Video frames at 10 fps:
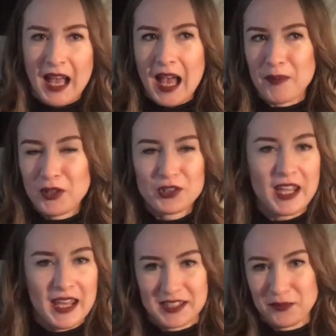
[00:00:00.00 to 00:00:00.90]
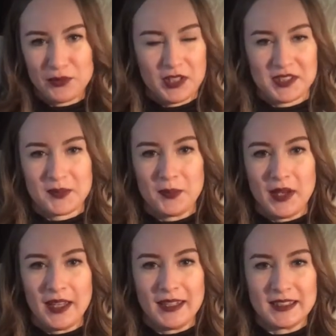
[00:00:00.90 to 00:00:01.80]
I'm not as impressed
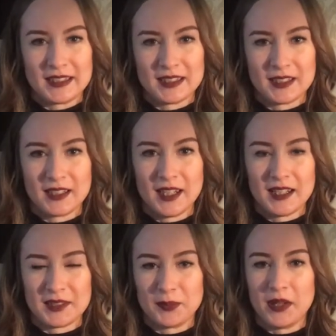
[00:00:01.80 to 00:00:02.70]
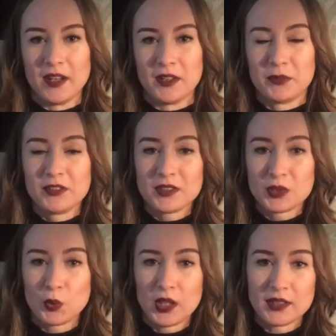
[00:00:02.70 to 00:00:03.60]
by it uh, as by the
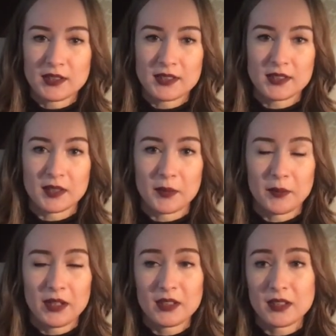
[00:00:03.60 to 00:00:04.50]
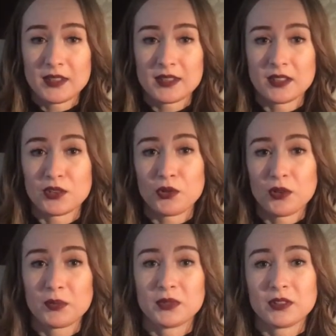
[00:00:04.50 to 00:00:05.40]
previous ones, but it's an
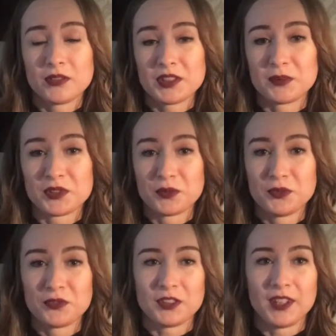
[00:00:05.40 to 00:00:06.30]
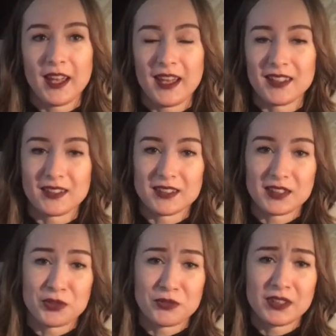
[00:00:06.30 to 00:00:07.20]
adorable Christmas movie and
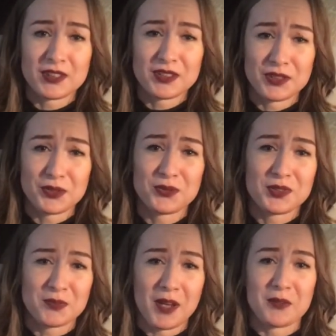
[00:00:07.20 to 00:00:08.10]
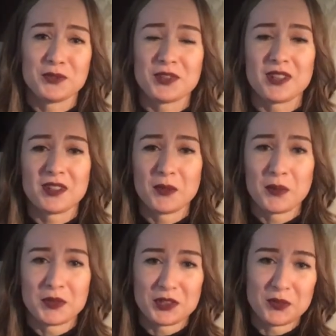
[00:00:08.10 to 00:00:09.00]
it really suits my mood at the
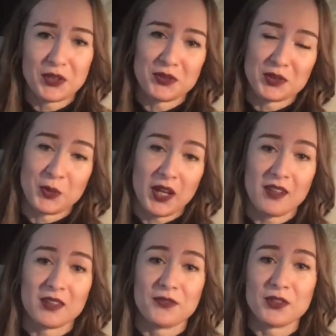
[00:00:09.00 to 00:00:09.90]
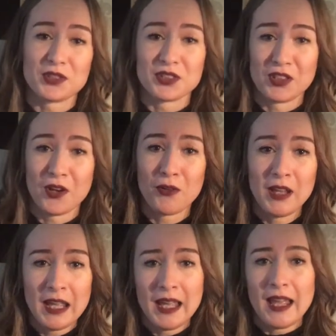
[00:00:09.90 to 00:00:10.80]
moment because we had the first snow
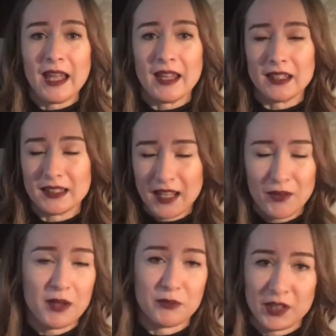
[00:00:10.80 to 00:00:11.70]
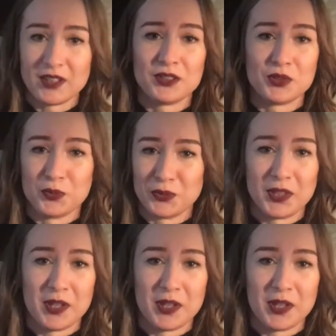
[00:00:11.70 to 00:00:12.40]
and now I'm ready to put